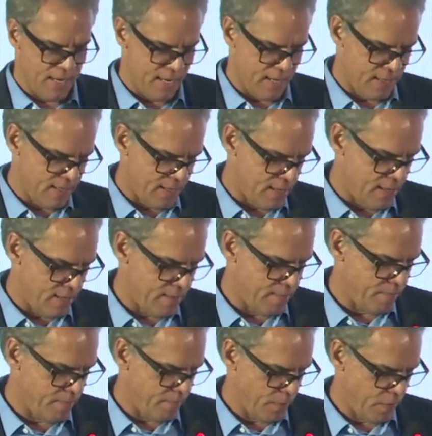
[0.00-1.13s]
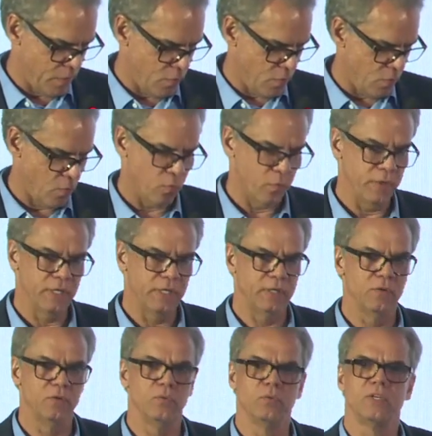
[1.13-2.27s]
and we
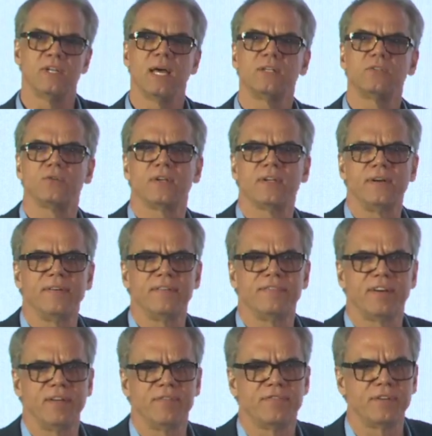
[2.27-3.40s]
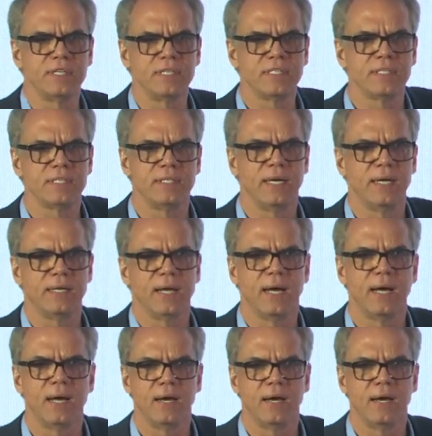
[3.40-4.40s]
would like to clarify first that